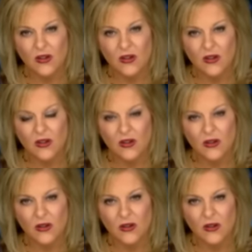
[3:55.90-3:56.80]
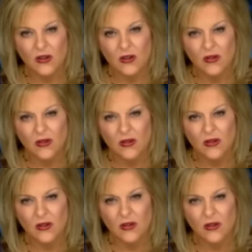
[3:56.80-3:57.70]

(silence)